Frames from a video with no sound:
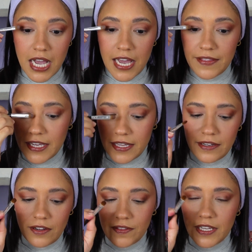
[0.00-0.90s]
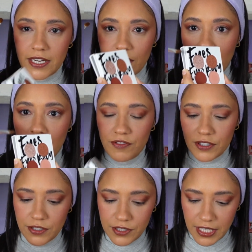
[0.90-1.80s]
and then on the inner half
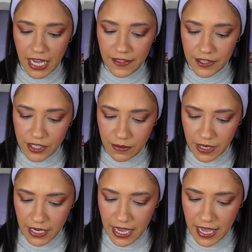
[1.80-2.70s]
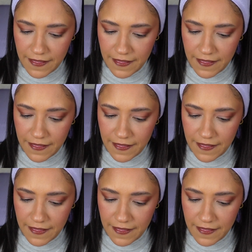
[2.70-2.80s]
I'll use the other shimmer,